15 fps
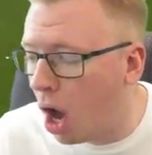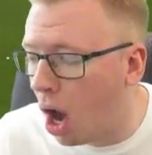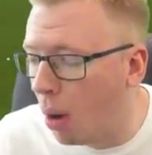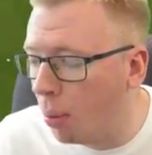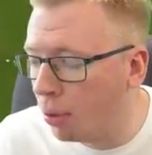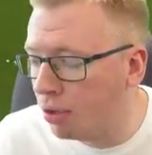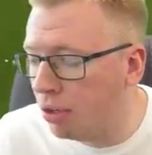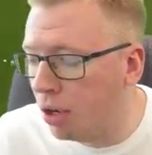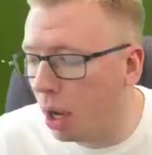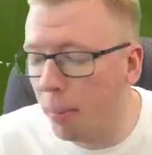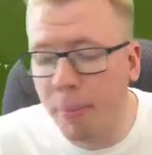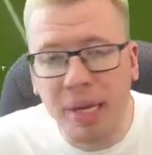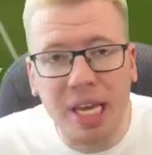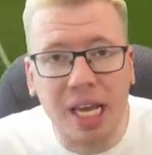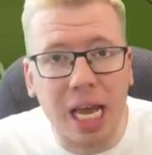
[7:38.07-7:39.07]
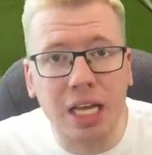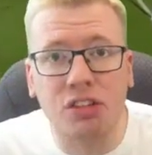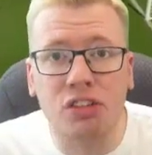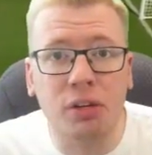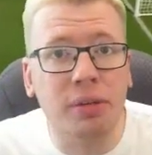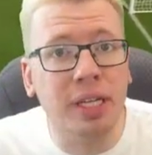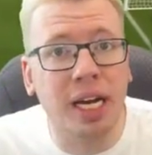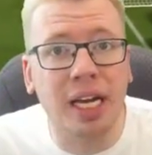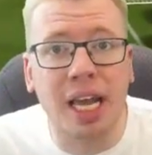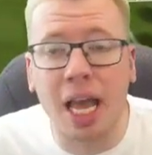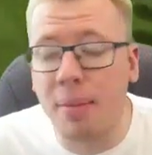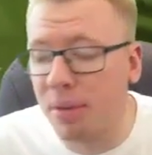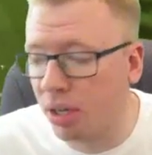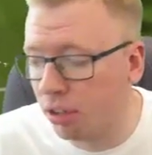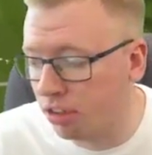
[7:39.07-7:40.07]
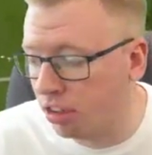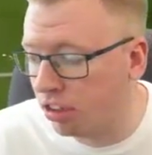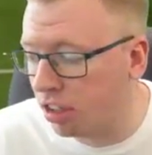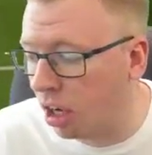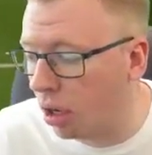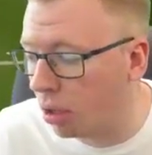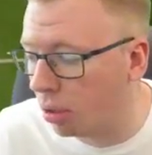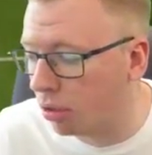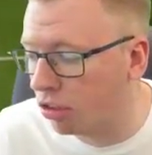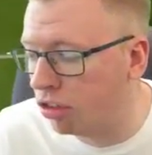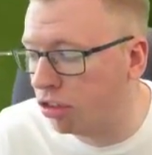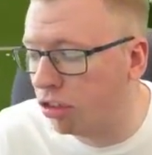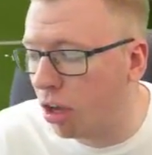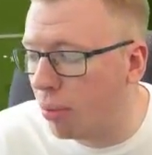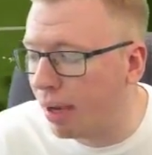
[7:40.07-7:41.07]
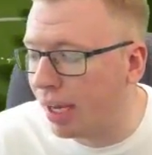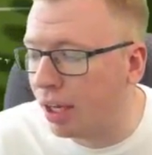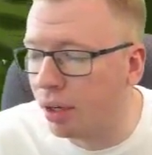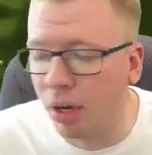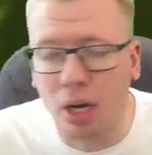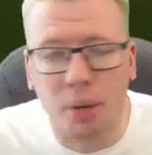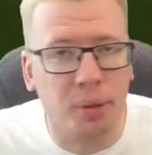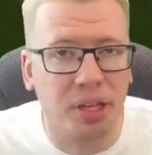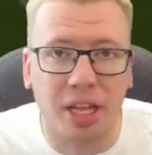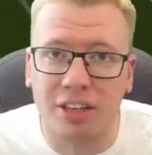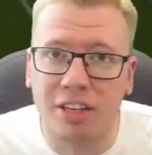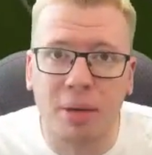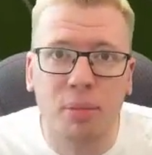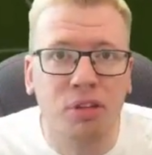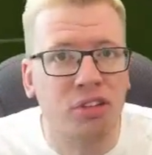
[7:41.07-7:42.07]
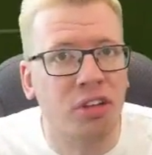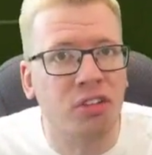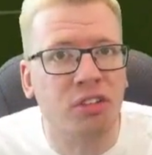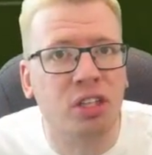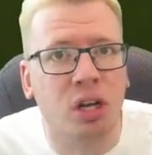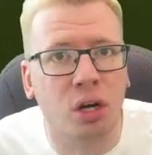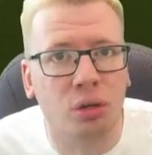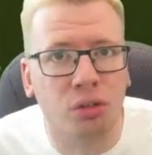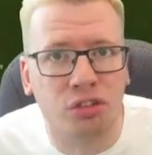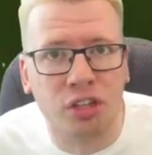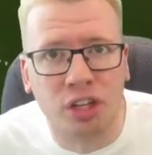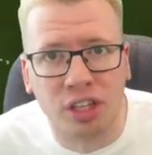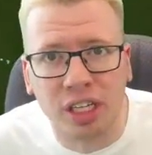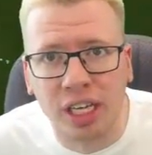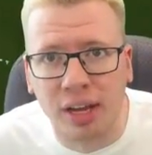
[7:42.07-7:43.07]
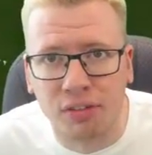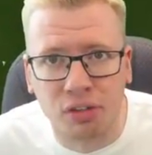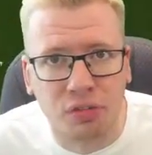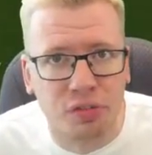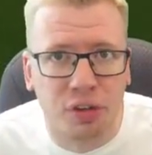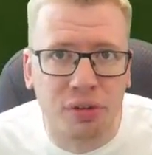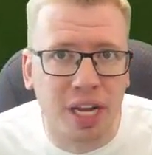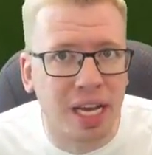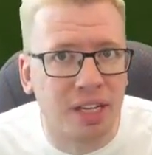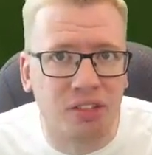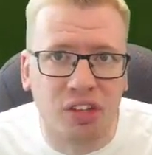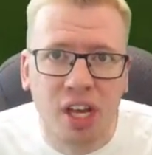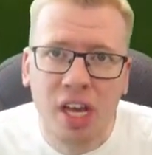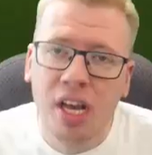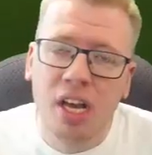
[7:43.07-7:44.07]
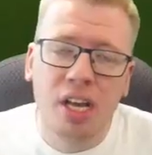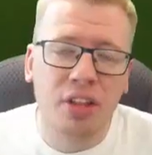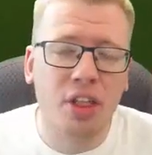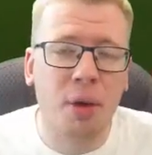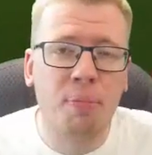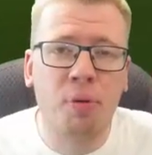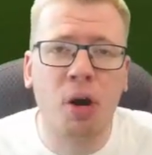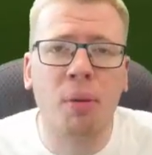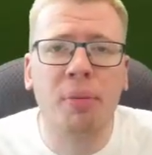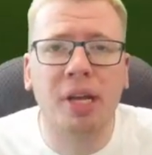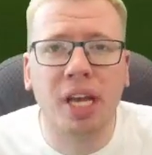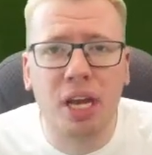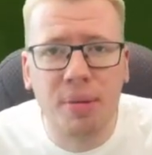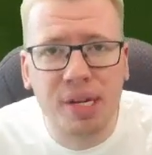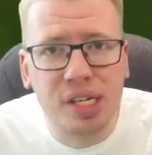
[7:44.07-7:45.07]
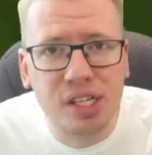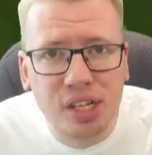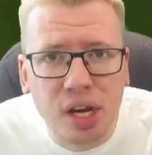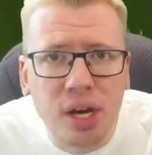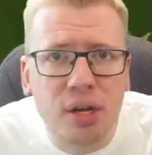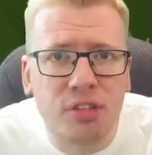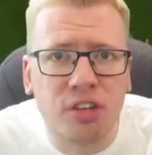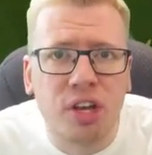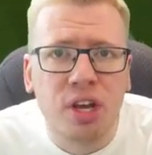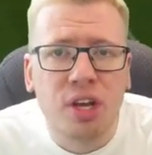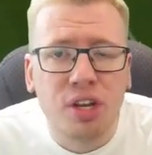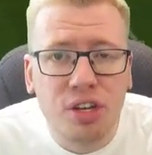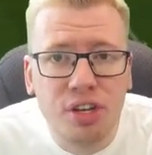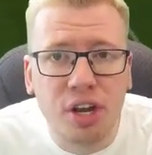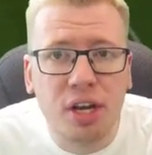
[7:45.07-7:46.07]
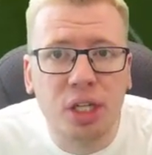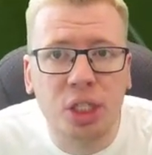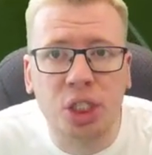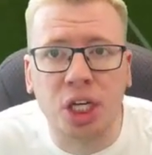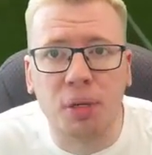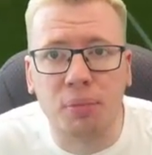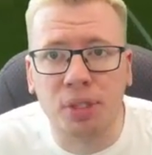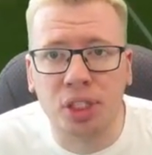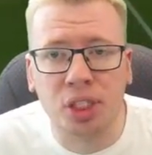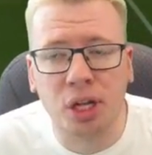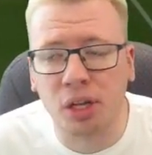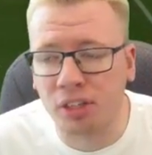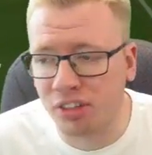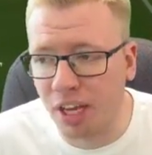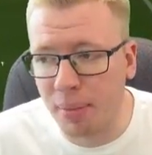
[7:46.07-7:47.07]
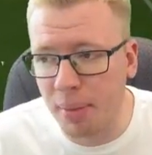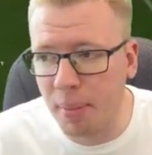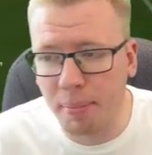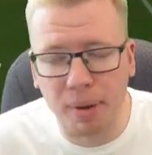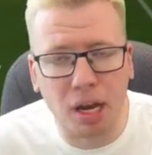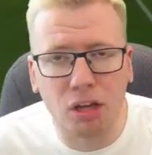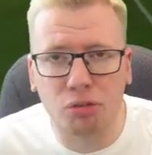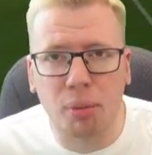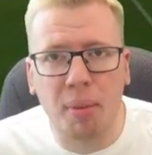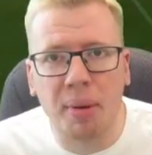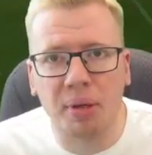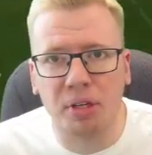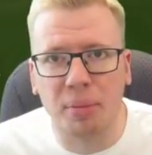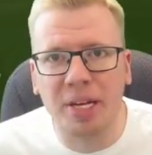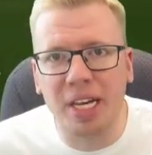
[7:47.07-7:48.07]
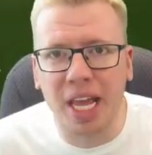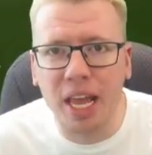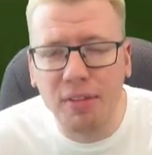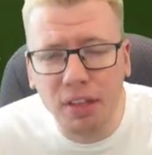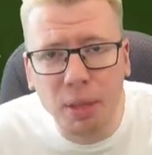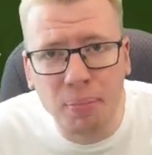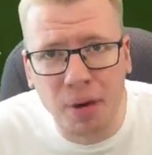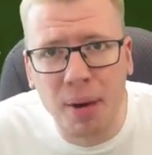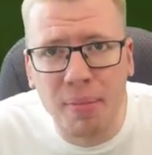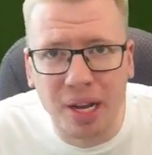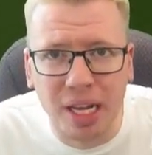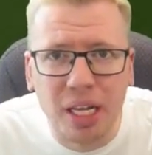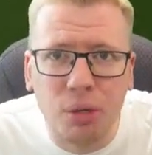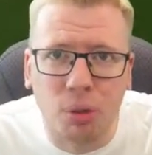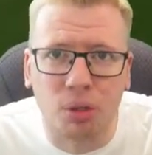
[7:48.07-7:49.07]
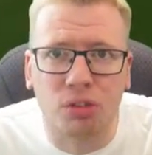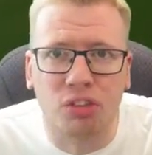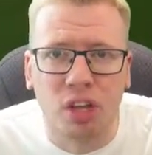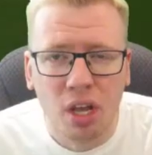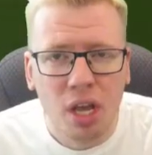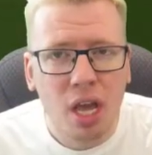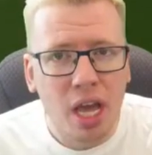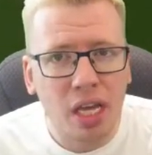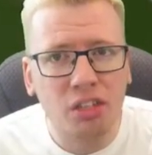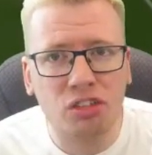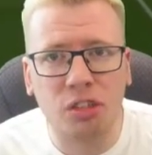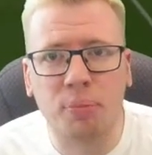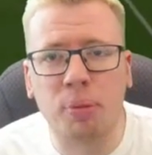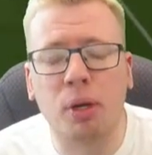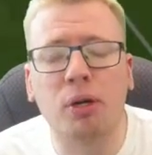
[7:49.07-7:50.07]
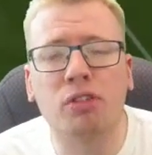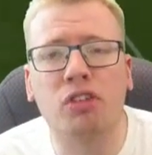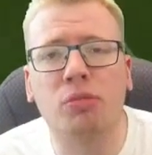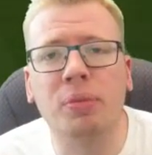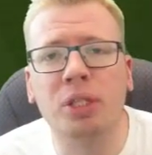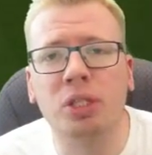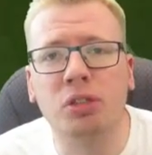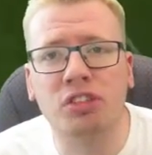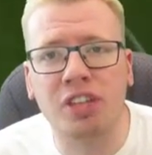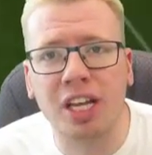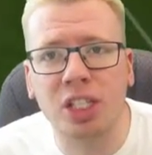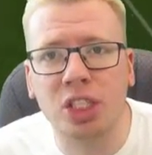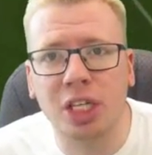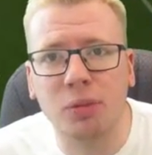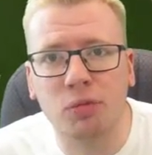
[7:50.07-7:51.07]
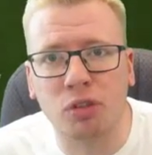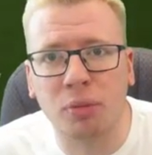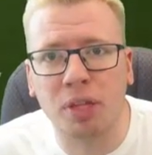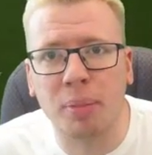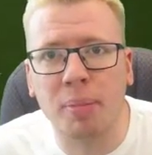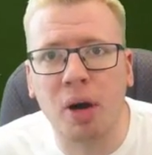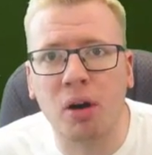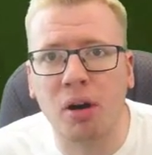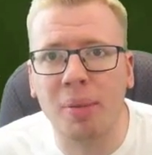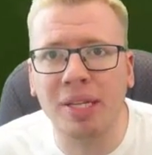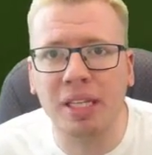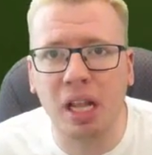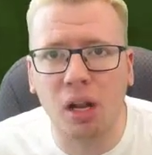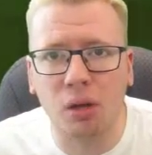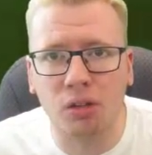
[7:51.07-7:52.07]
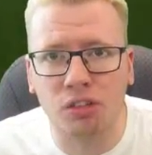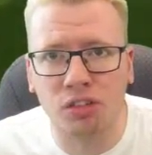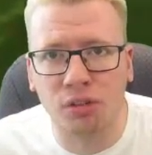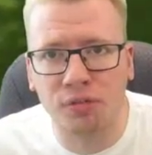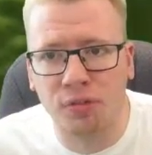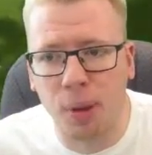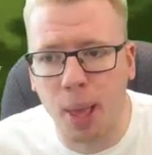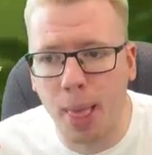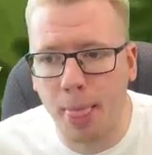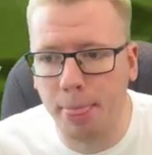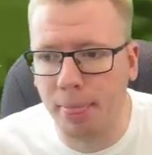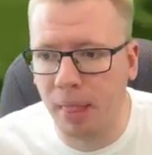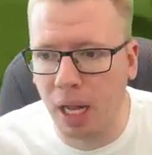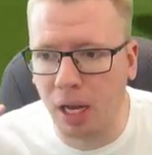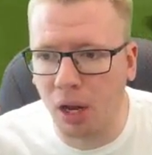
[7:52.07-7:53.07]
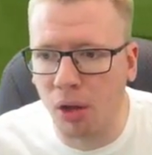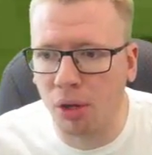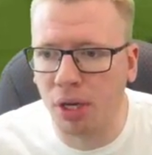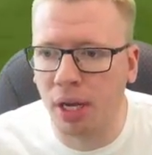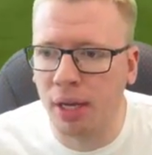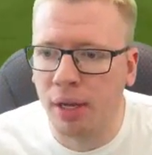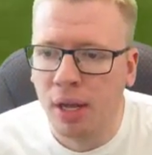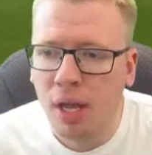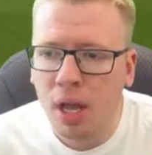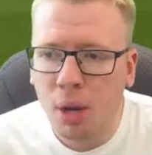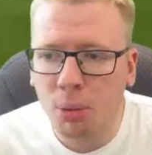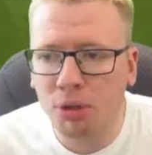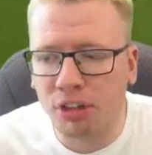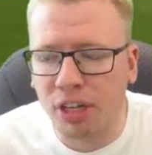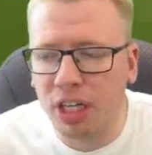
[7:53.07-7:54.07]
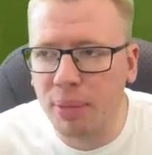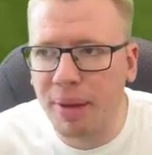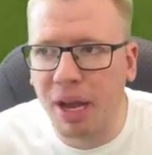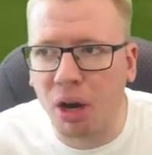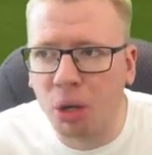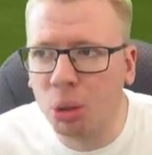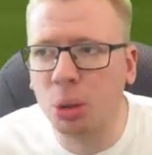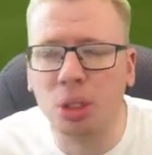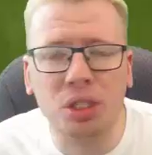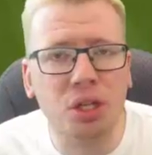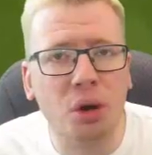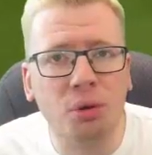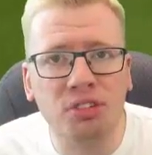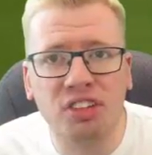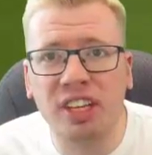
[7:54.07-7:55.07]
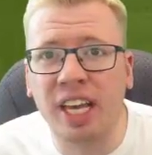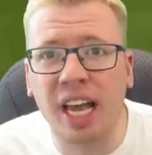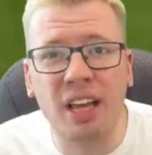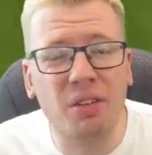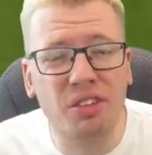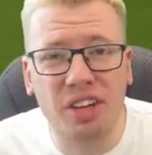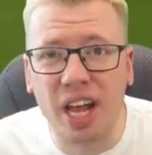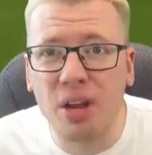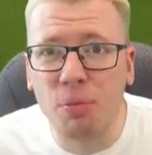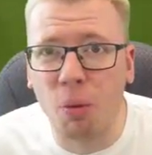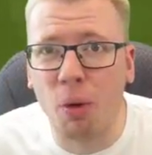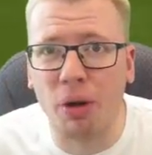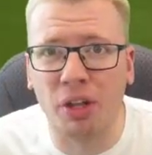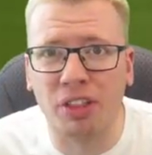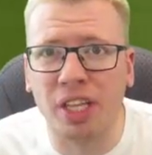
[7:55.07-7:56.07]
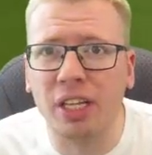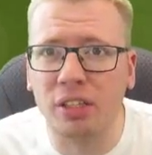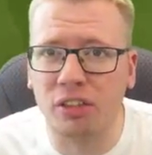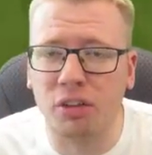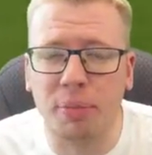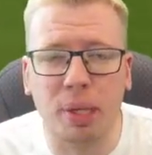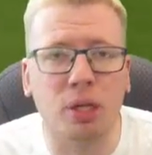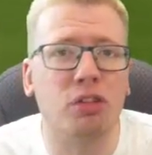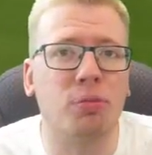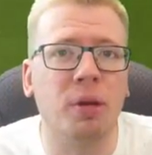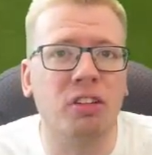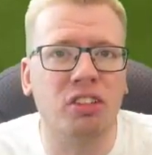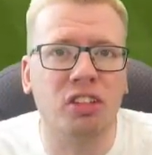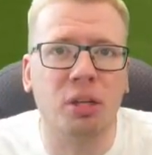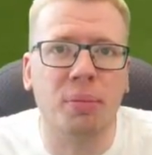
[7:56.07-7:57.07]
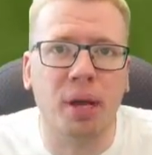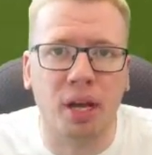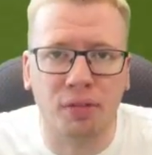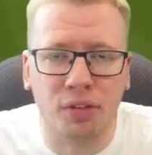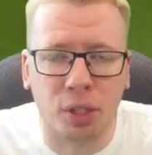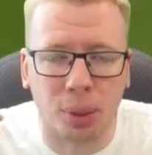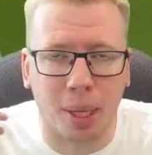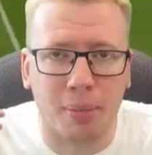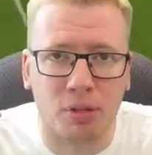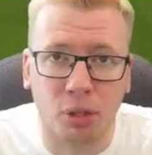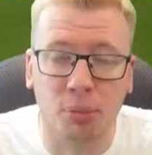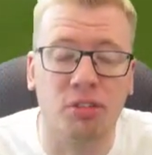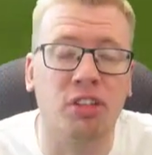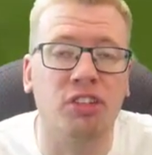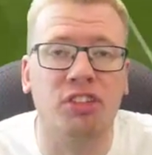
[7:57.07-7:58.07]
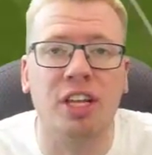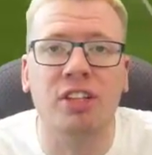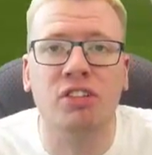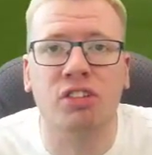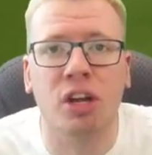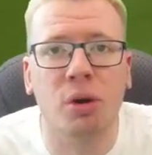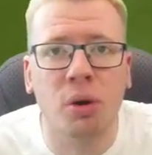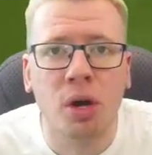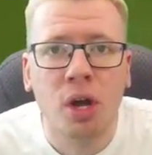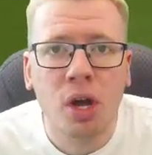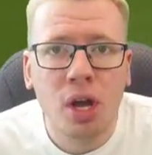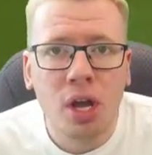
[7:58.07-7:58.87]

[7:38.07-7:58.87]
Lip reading: I would not be against doing that again because his card looks so incredible, that team of the season card does, and I think after a few days they're probably going to be dirt cheap, which, like I say, it blows my mind. I mean, even the Premier League ones, it surprises me just how cheap some of them are. I mean, the likes of Lallana was only about 190k on day 1. I think, to be honest, most of them have crept up since then. So